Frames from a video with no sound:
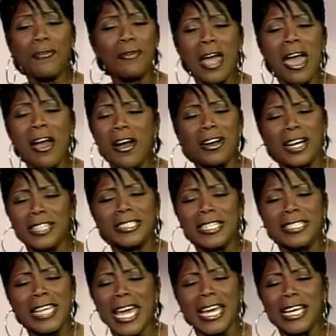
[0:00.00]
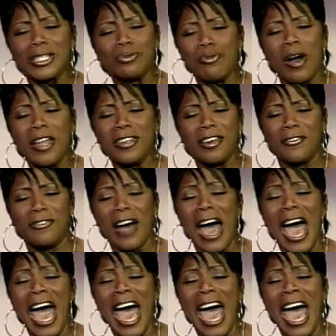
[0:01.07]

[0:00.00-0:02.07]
for real, because the dick is wonderful.